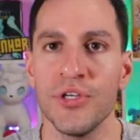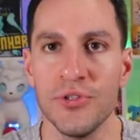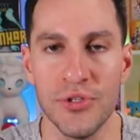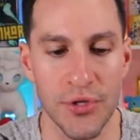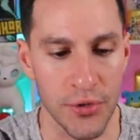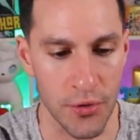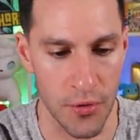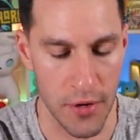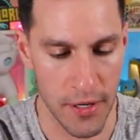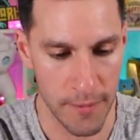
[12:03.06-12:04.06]
you
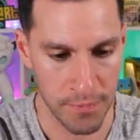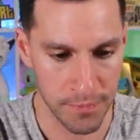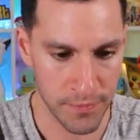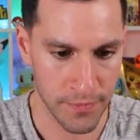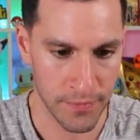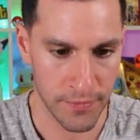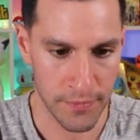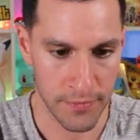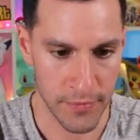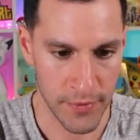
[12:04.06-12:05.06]
do?
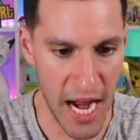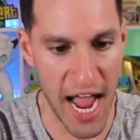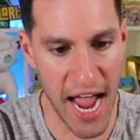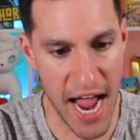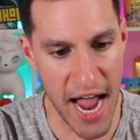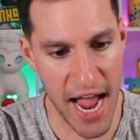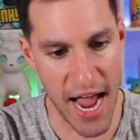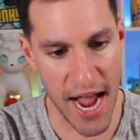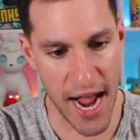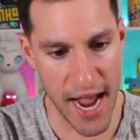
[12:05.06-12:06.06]

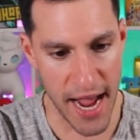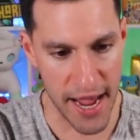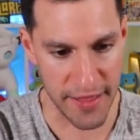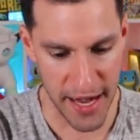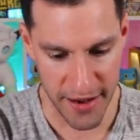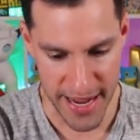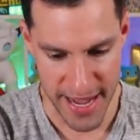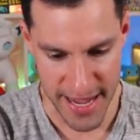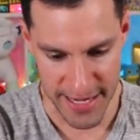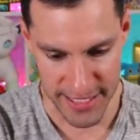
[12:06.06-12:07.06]
Hey, there he
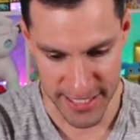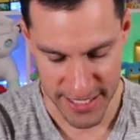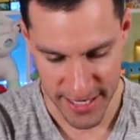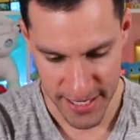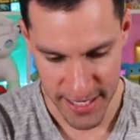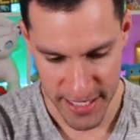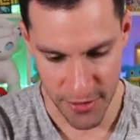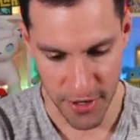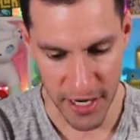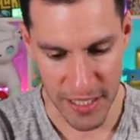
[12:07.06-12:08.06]
is.
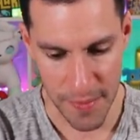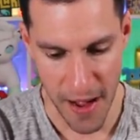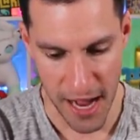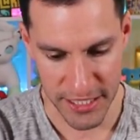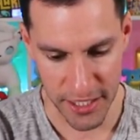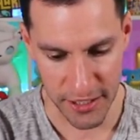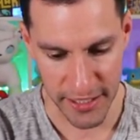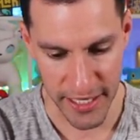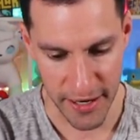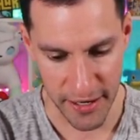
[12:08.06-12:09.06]
You were on the box
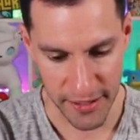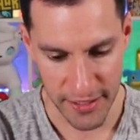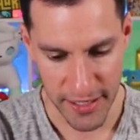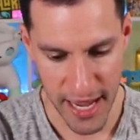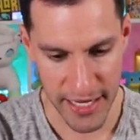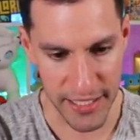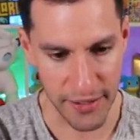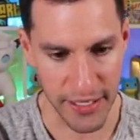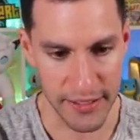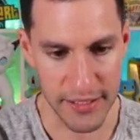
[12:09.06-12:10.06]
earlier. How you
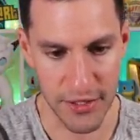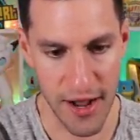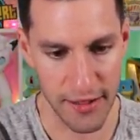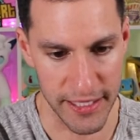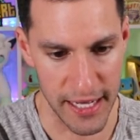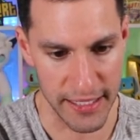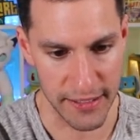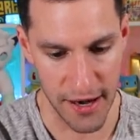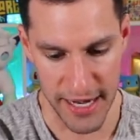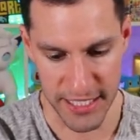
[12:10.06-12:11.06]
doing? Duraludon.
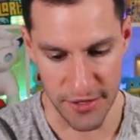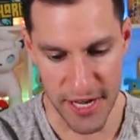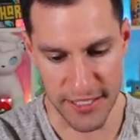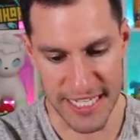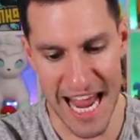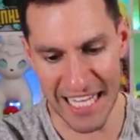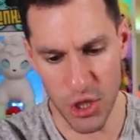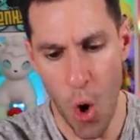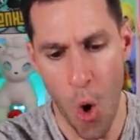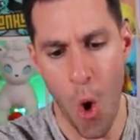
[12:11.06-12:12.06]
All right, so there's
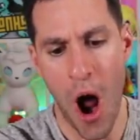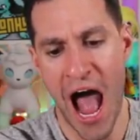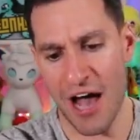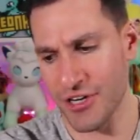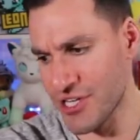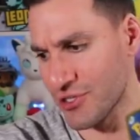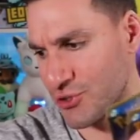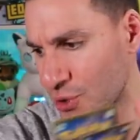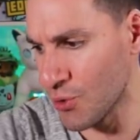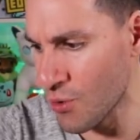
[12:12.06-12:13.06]
Natu. How do you
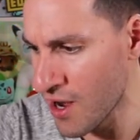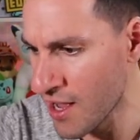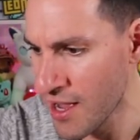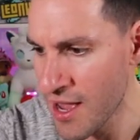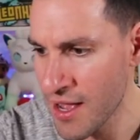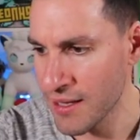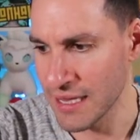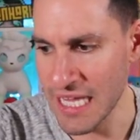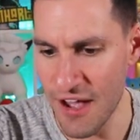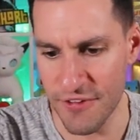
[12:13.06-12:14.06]
do?
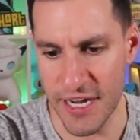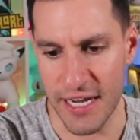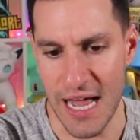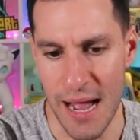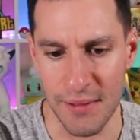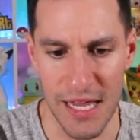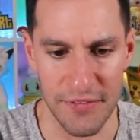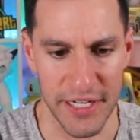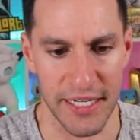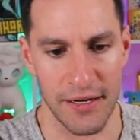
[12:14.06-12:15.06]
Loving it. I'm
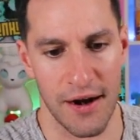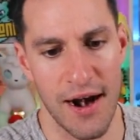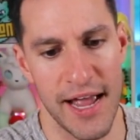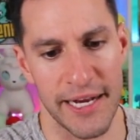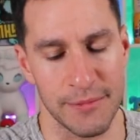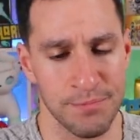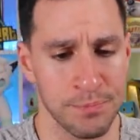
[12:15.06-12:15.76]
loving it. All right.